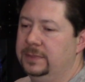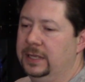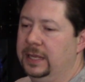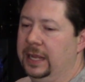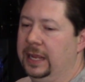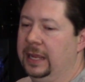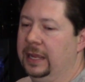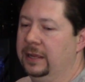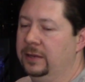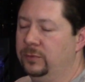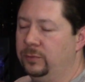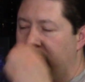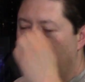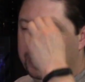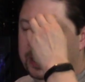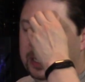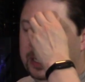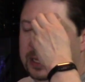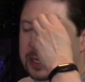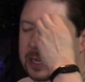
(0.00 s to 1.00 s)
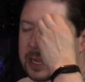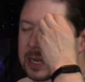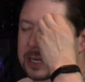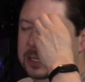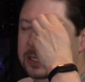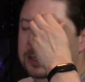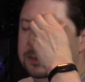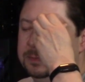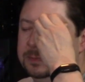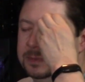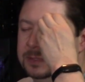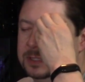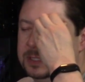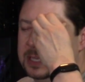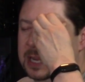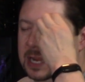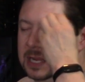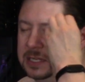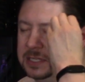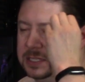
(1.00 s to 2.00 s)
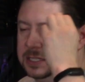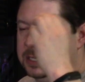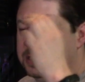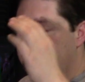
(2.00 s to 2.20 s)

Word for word: And we ended up taste